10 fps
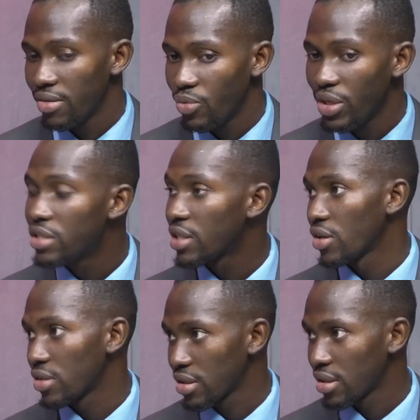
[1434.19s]
We need
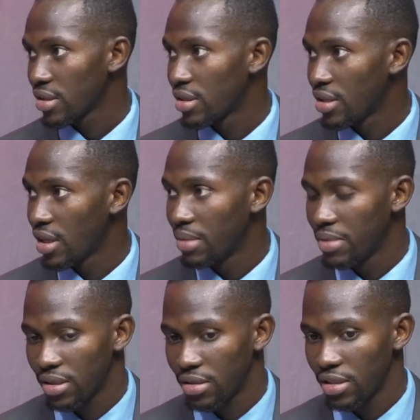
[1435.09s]
security. I
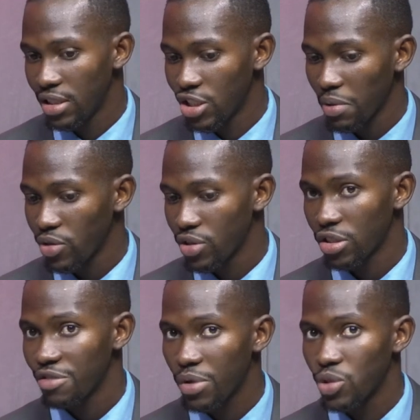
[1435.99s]
mean, the Inspector
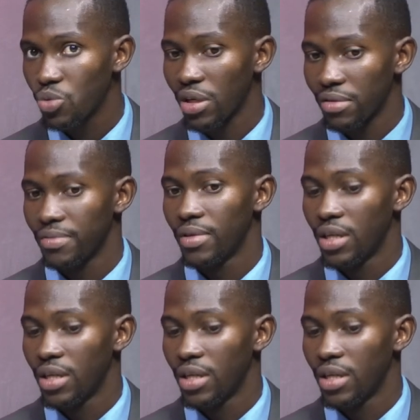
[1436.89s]
General of Police could have,